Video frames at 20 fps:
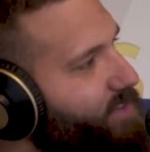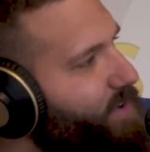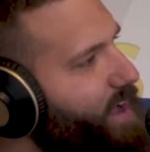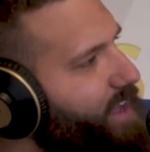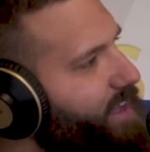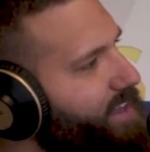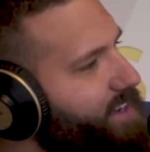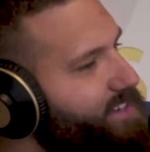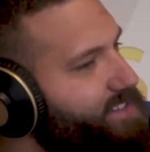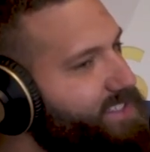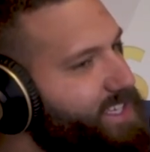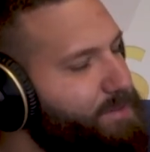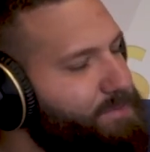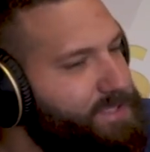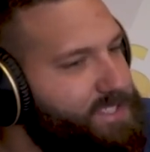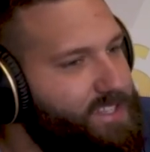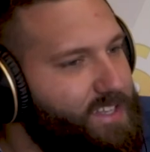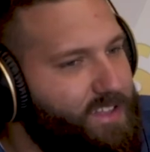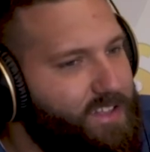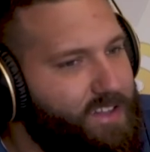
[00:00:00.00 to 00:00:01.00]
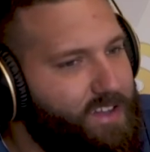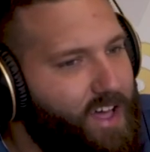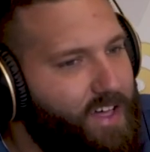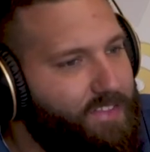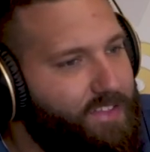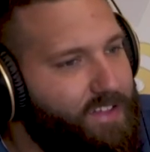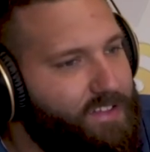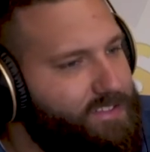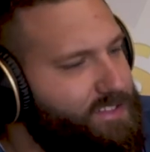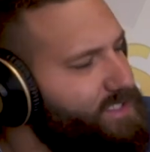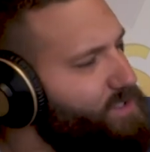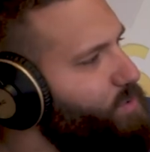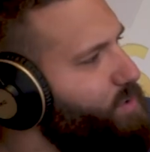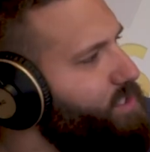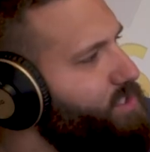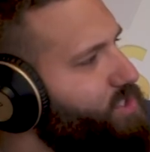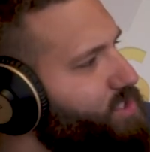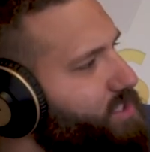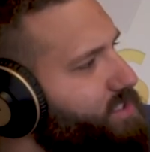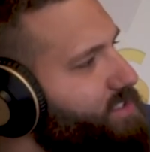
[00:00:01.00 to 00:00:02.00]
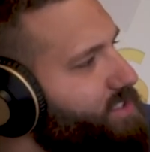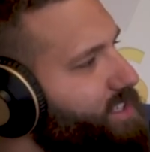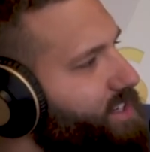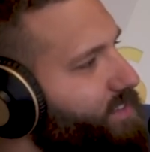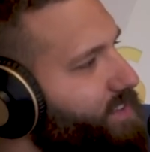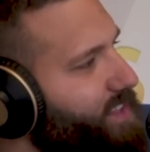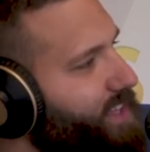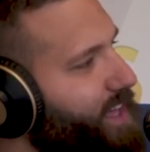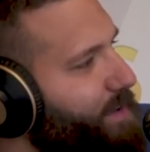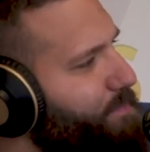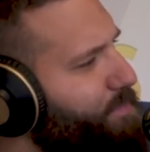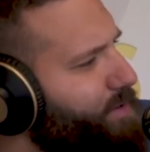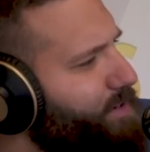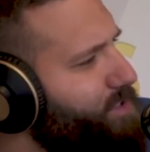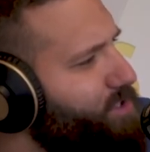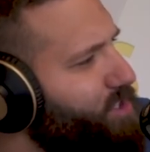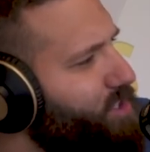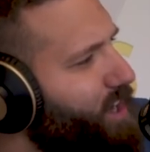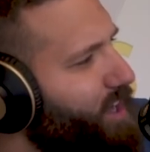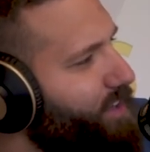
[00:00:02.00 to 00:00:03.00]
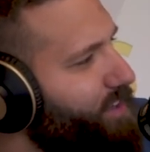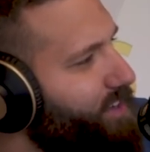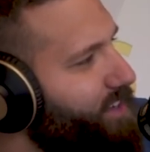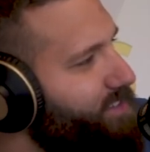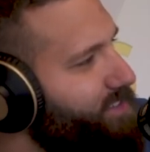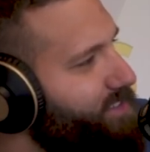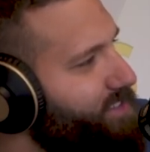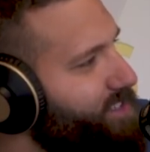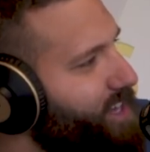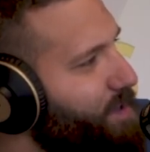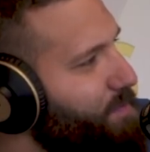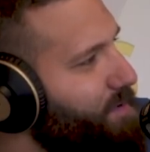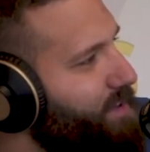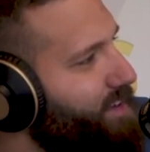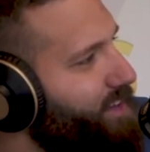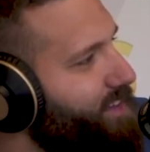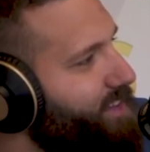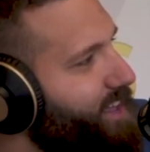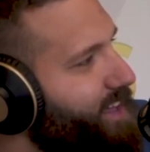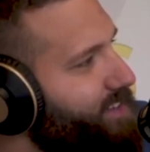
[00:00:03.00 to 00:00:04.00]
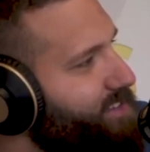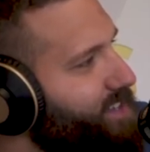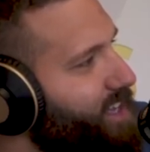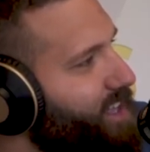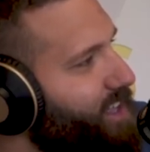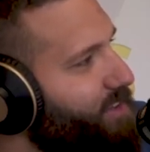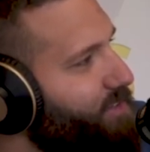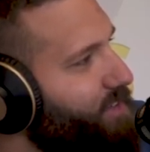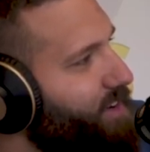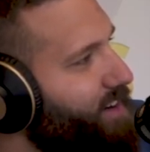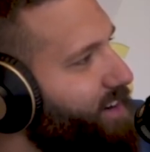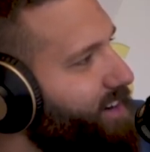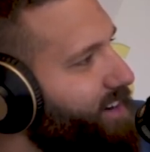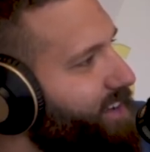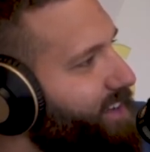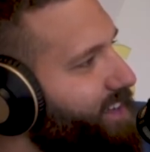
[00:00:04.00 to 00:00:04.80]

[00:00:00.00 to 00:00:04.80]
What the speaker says: Right. He just keeps stealing all the sweet shirts and everything. I'm pretty sure all he does is come in and takes all of our